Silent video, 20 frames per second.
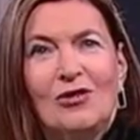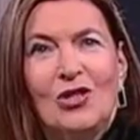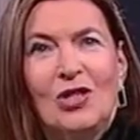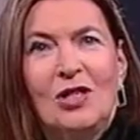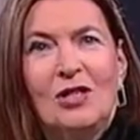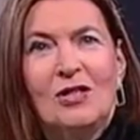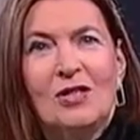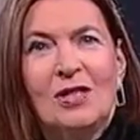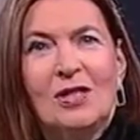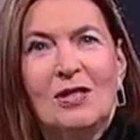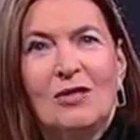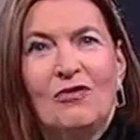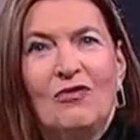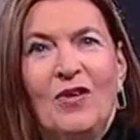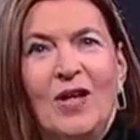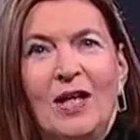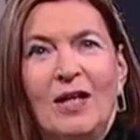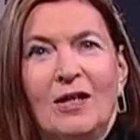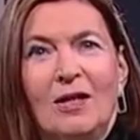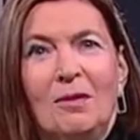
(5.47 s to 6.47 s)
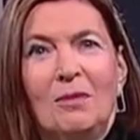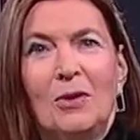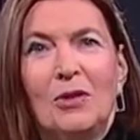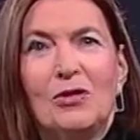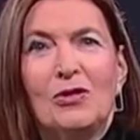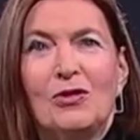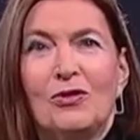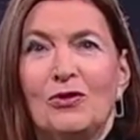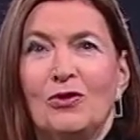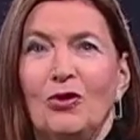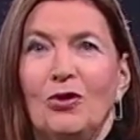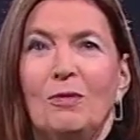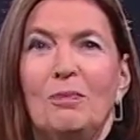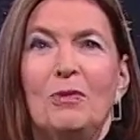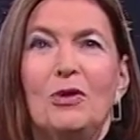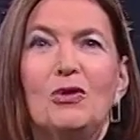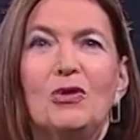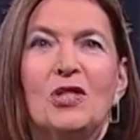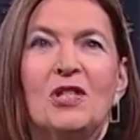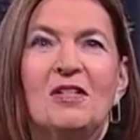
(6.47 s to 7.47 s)
geniuses, fake commercials or
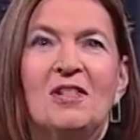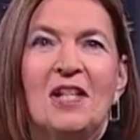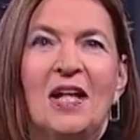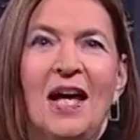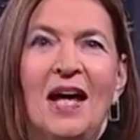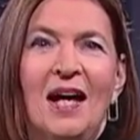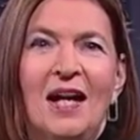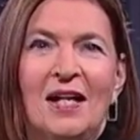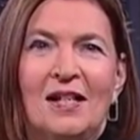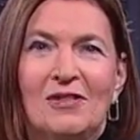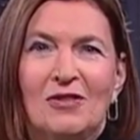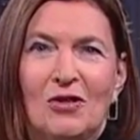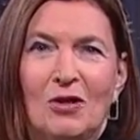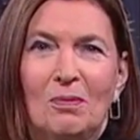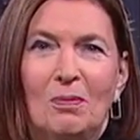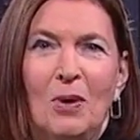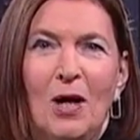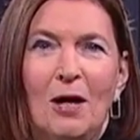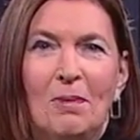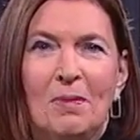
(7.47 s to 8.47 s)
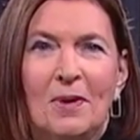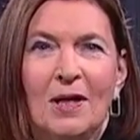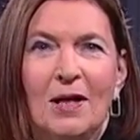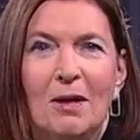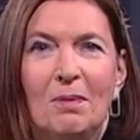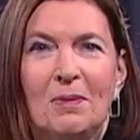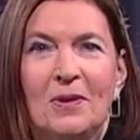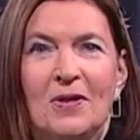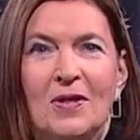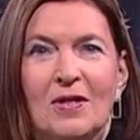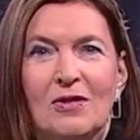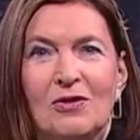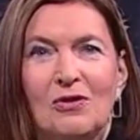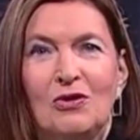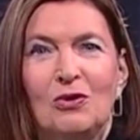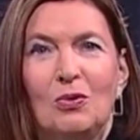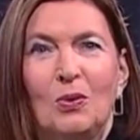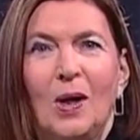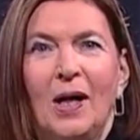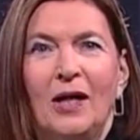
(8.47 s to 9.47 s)
mutant ads are popping up in this
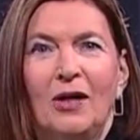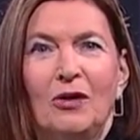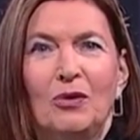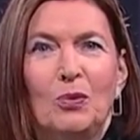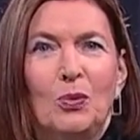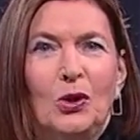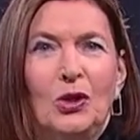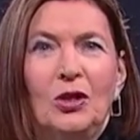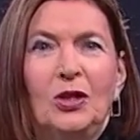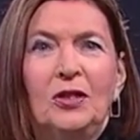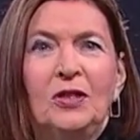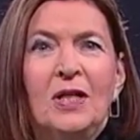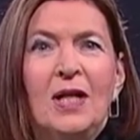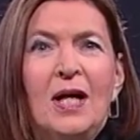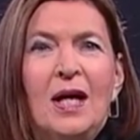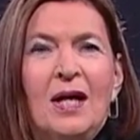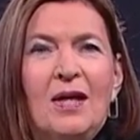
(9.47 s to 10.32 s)
new wired world.